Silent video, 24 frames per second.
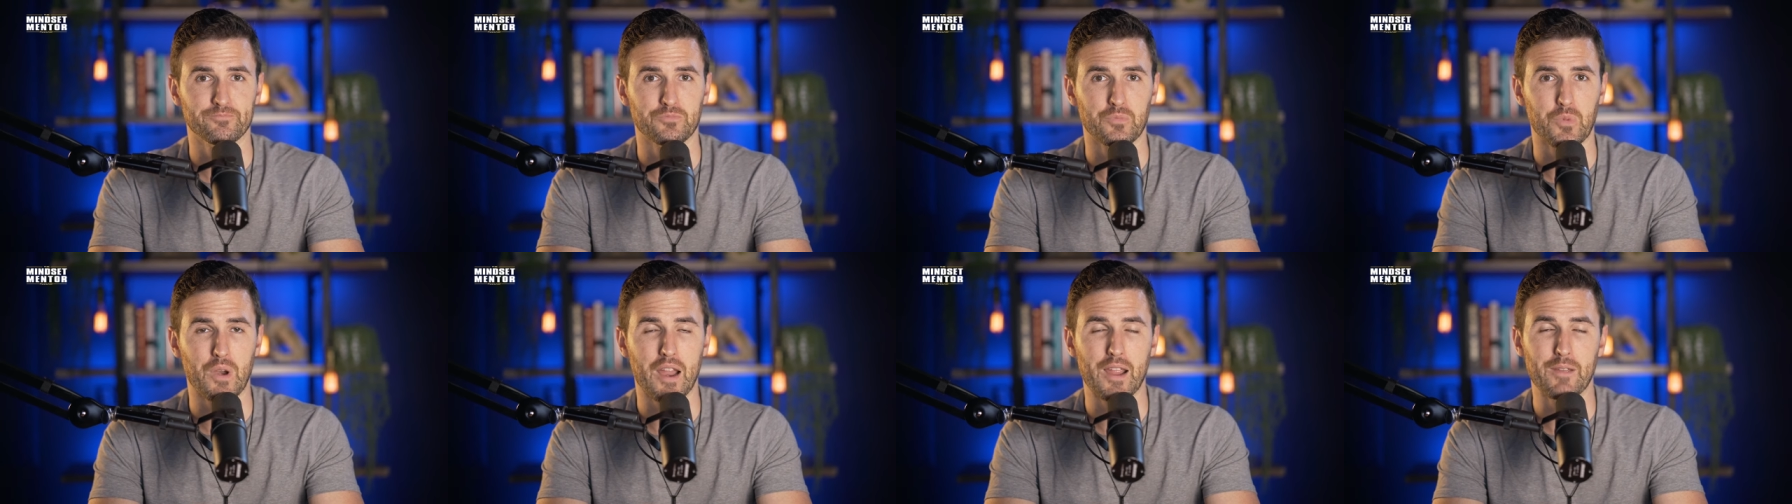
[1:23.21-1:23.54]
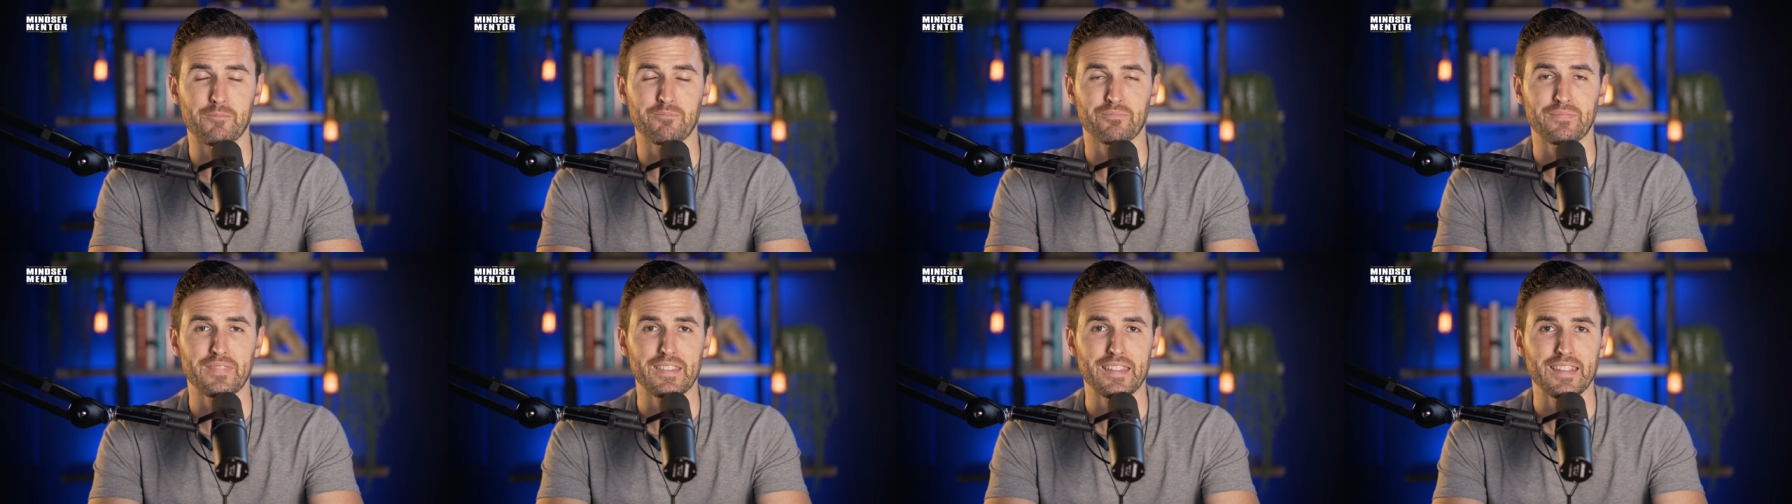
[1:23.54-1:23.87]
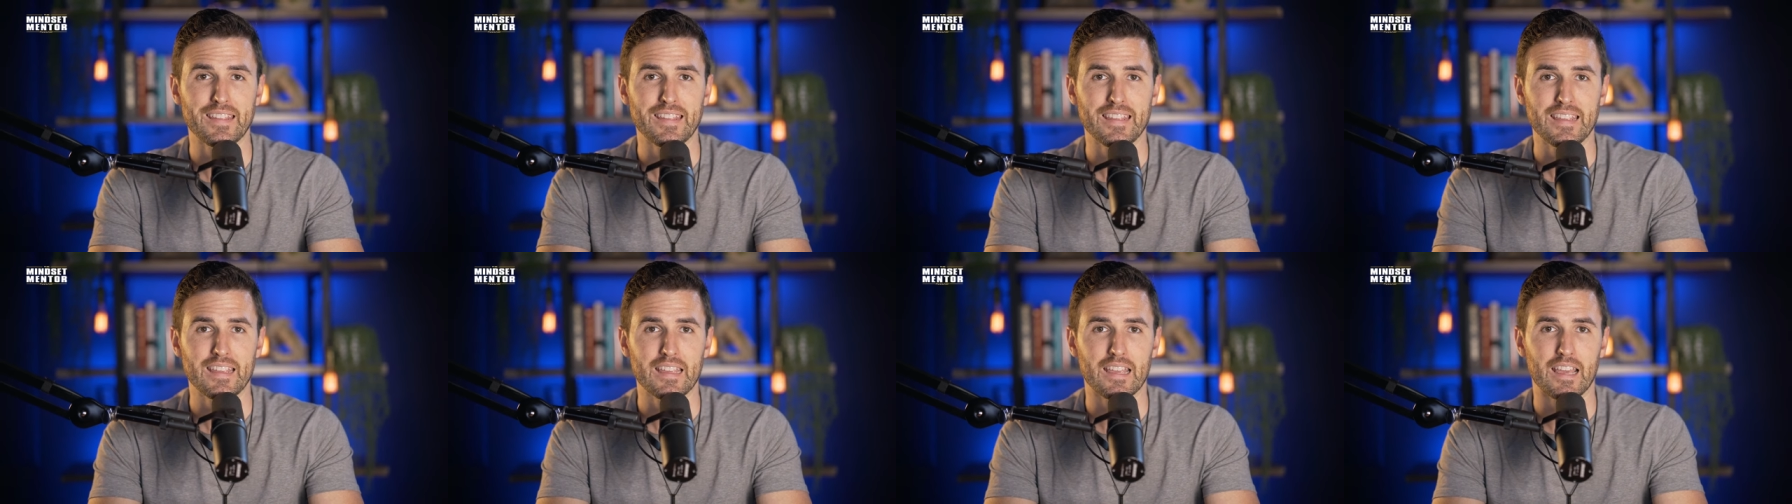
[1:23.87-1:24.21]
right?
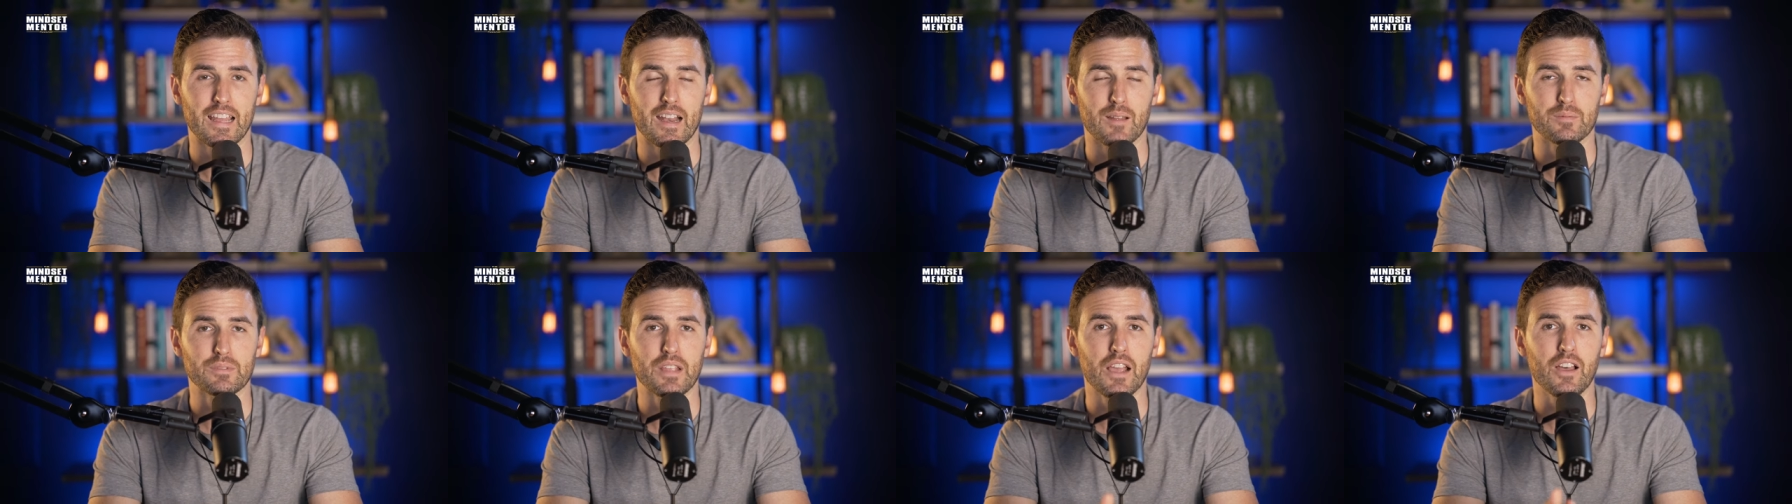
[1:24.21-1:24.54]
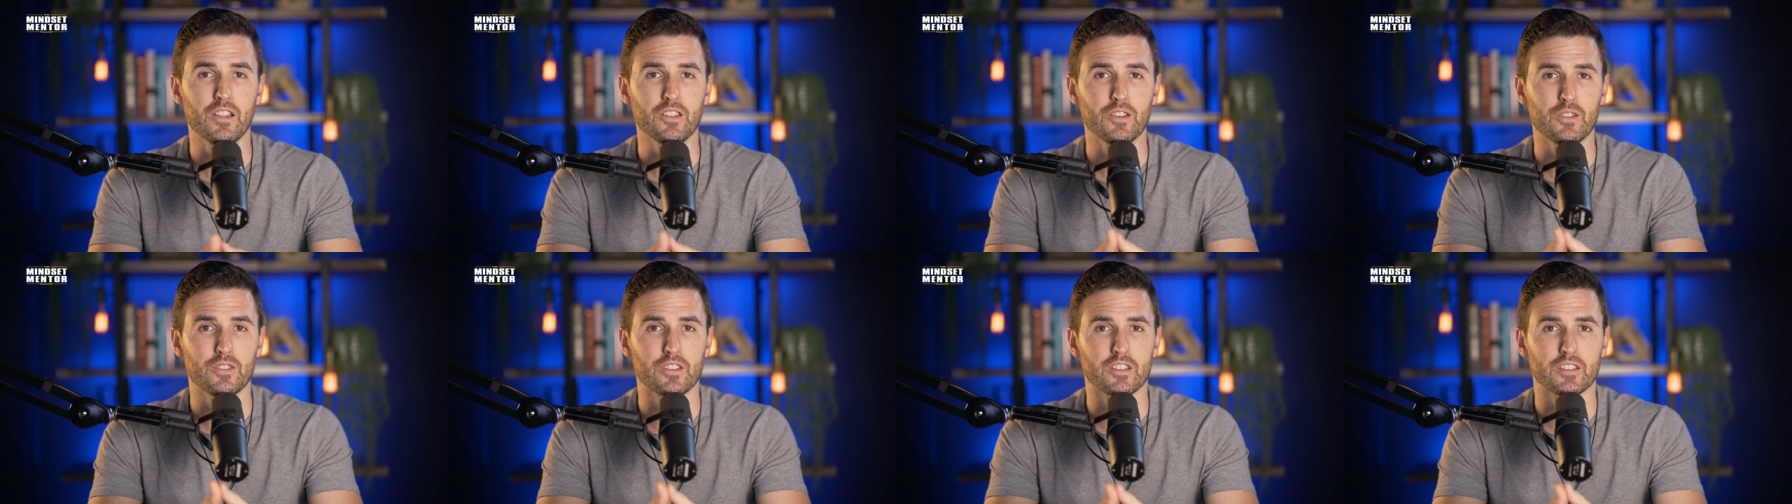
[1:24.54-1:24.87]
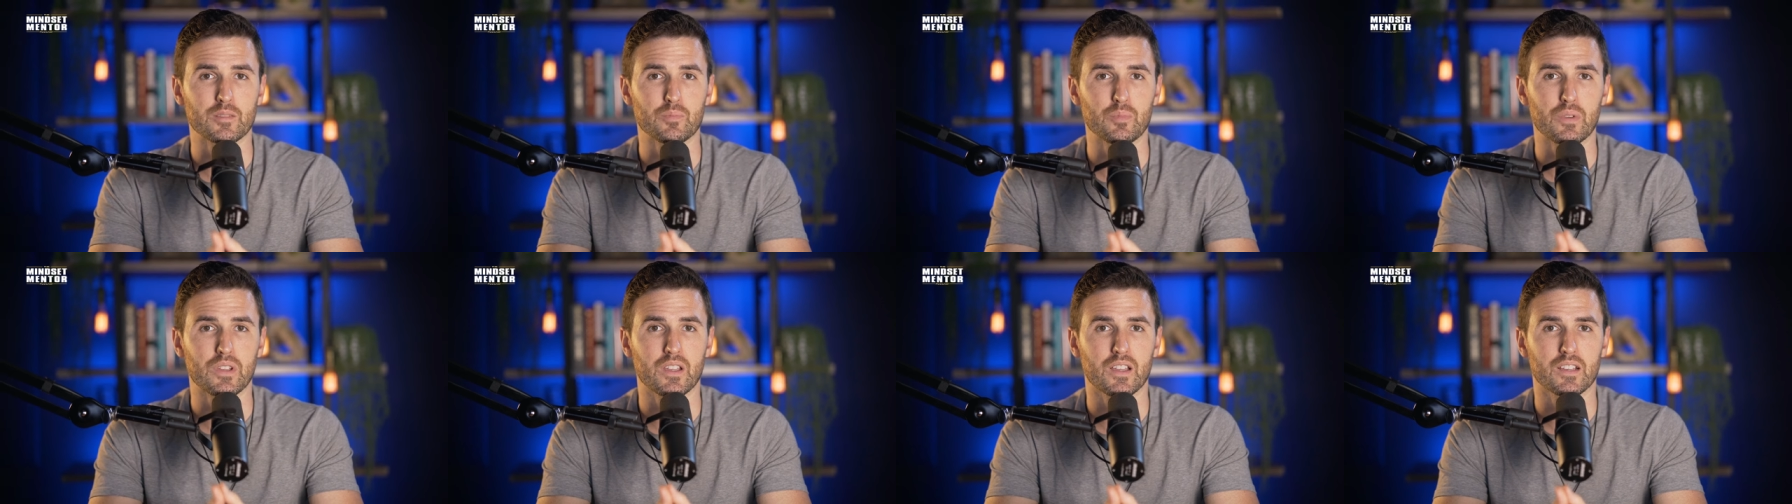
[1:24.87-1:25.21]
And I'm telling you
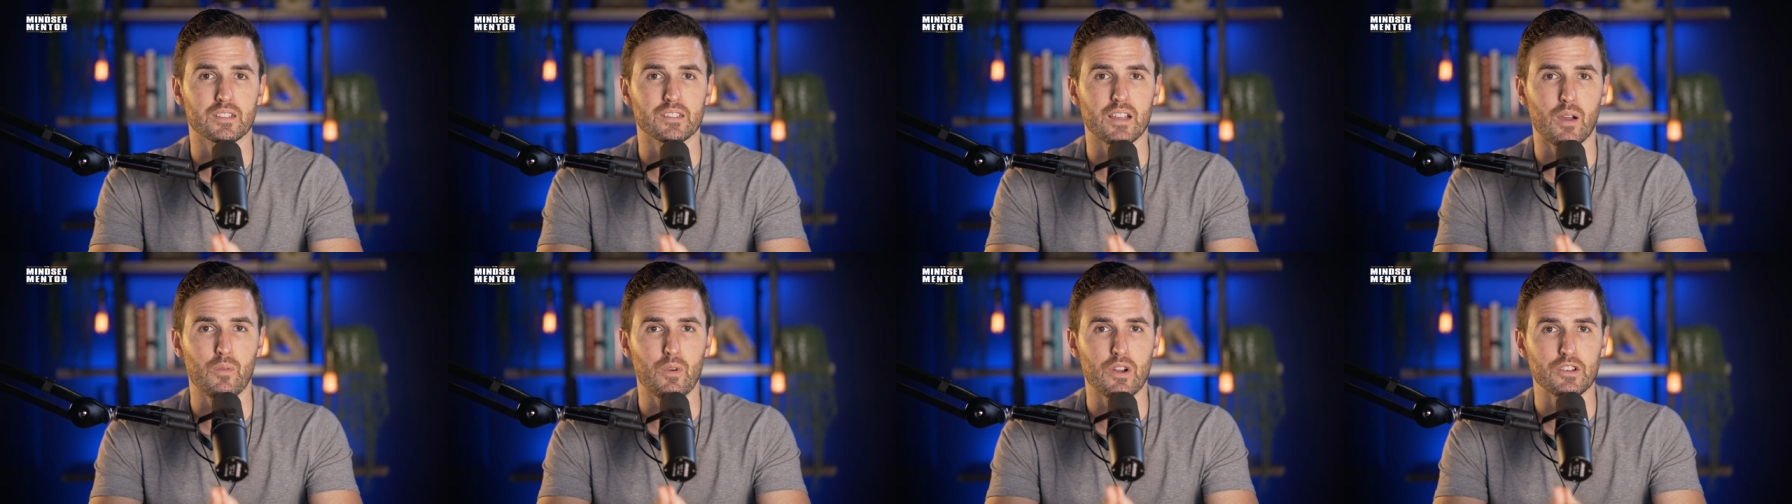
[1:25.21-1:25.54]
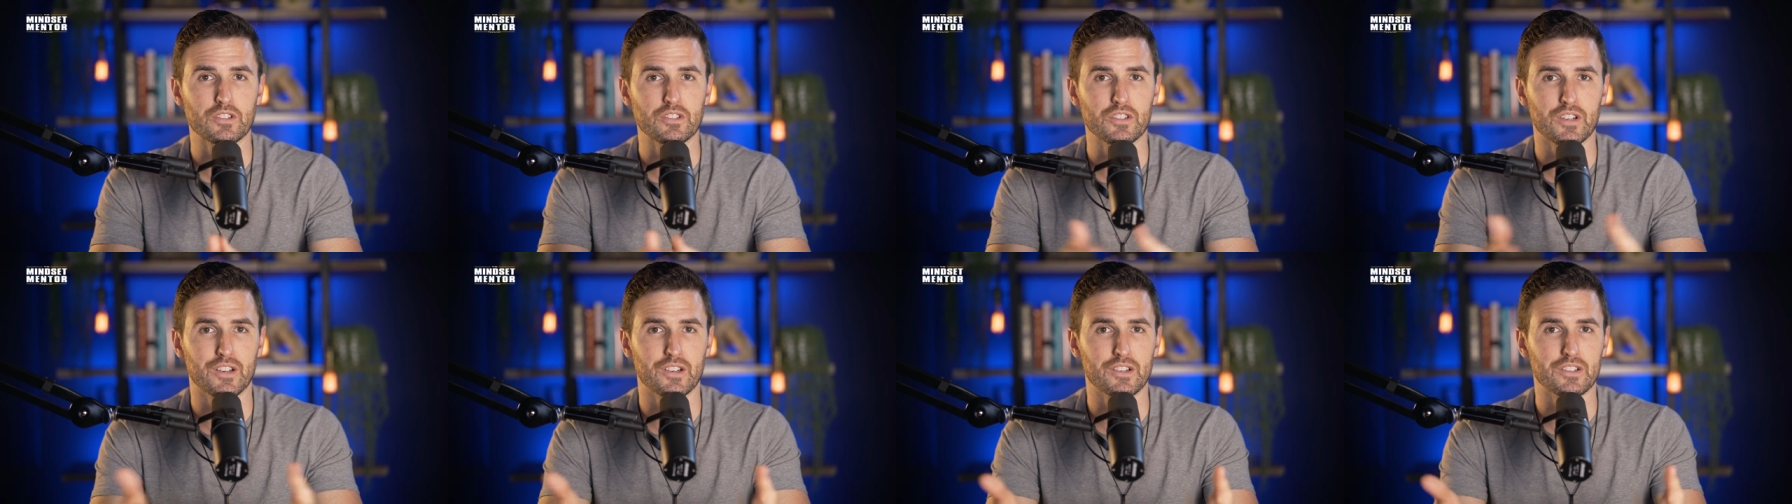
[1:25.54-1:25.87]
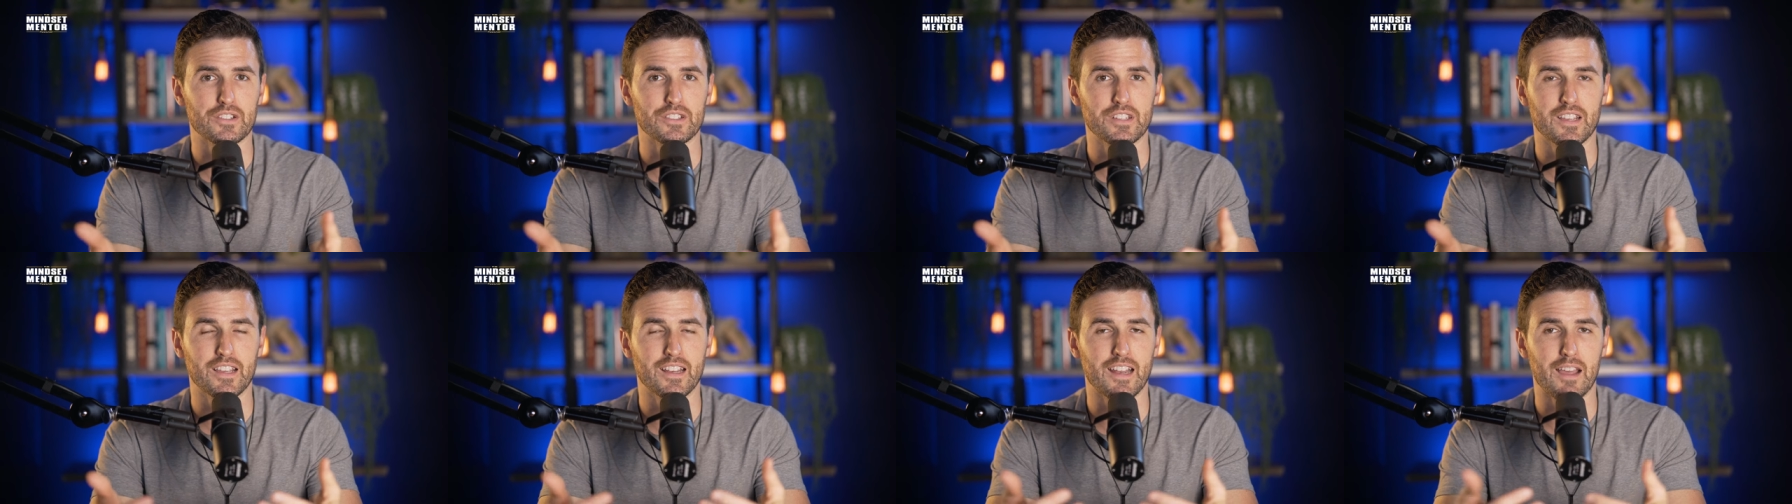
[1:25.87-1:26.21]
this because I want you to
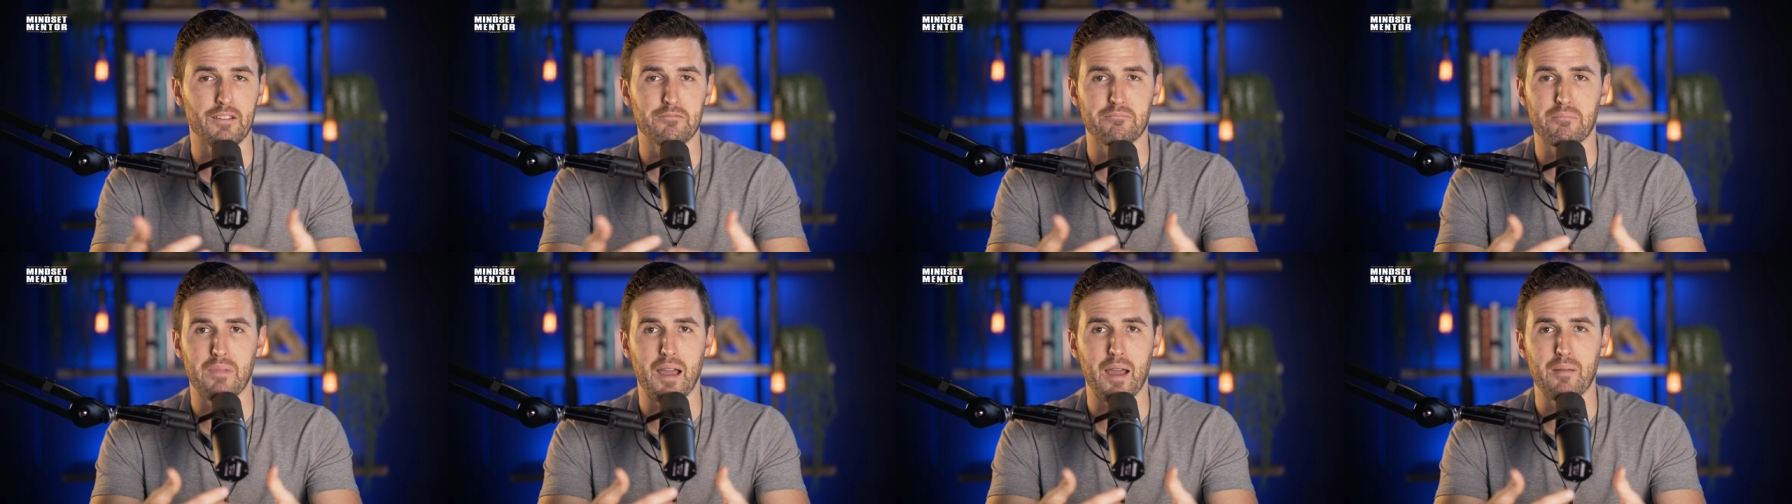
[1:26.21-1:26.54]
understand I'm,